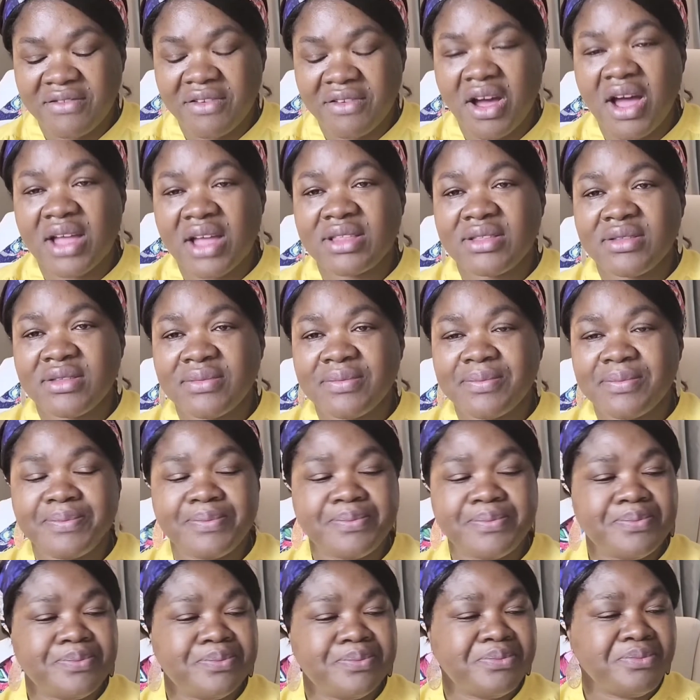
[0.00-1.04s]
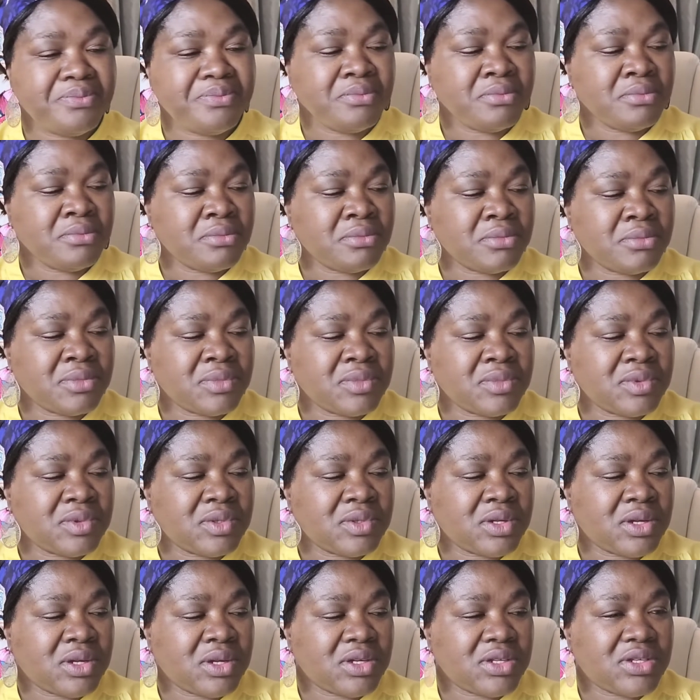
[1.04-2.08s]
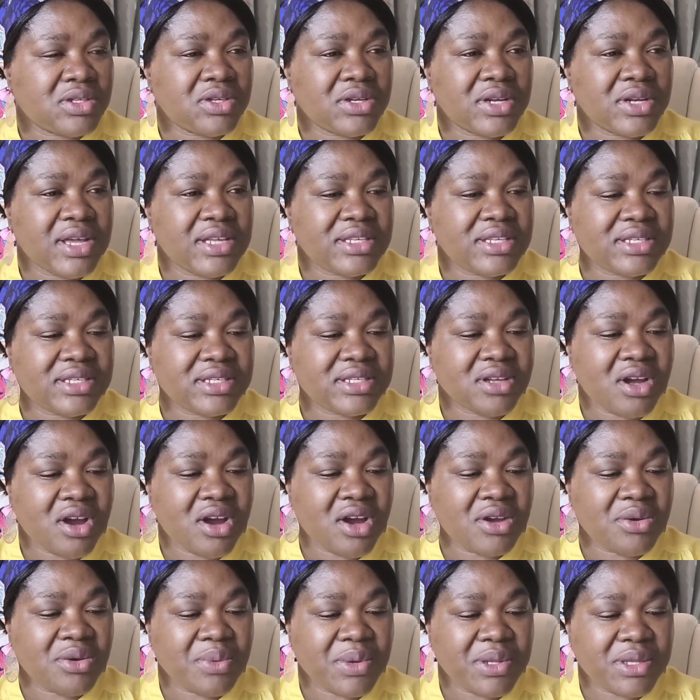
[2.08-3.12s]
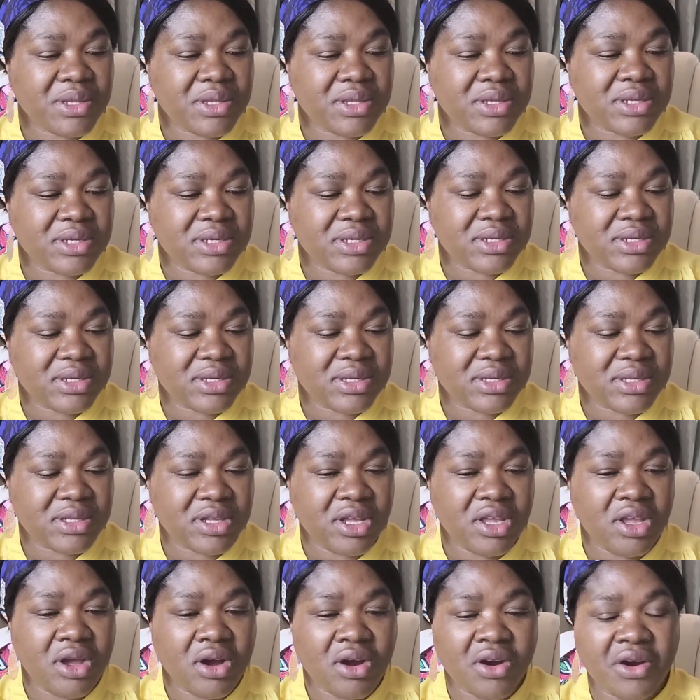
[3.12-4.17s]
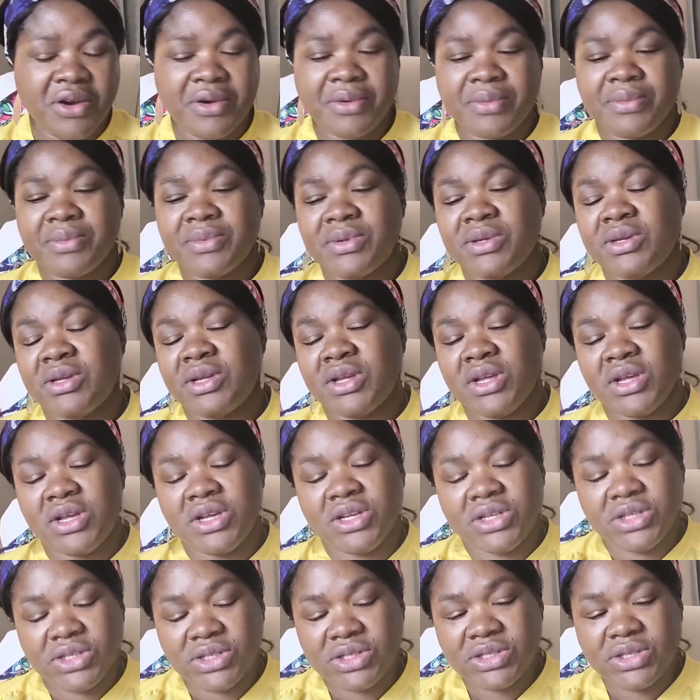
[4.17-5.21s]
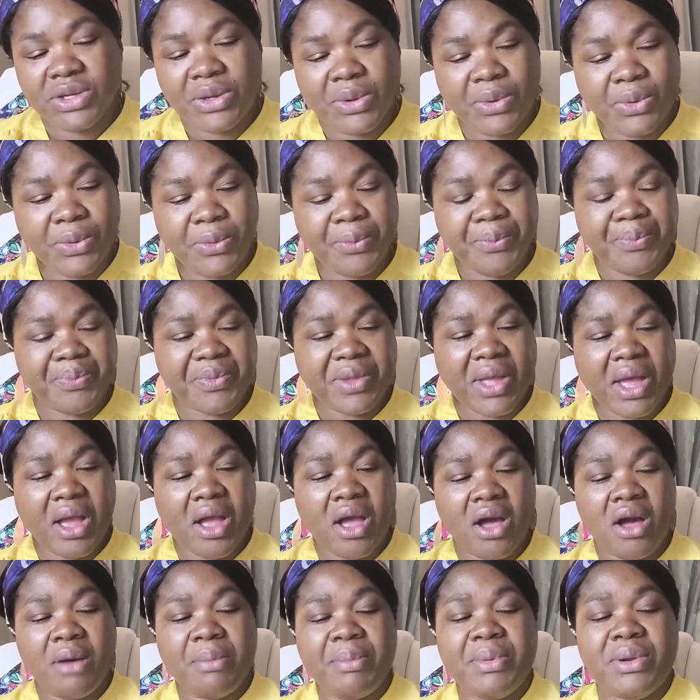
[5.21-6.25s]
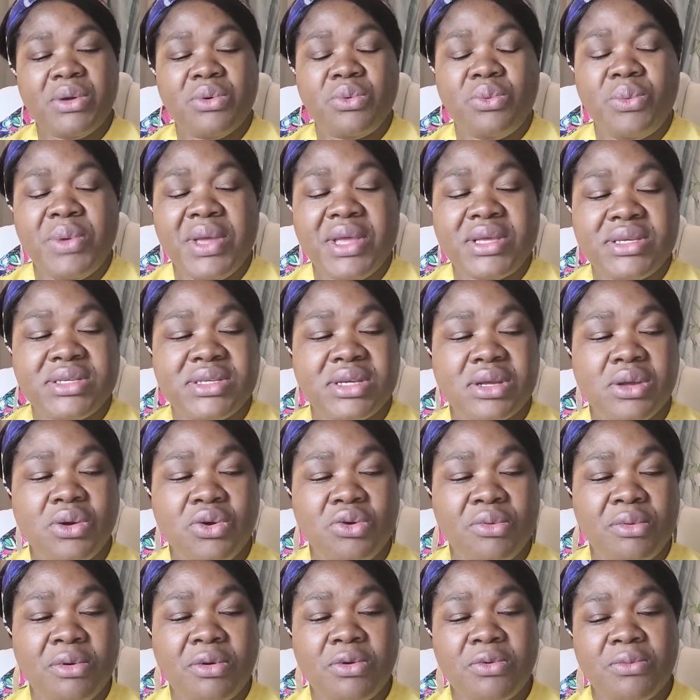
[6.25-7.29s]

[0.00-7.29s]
cotton. So let's start with the yarn. So a couple of weeks ago,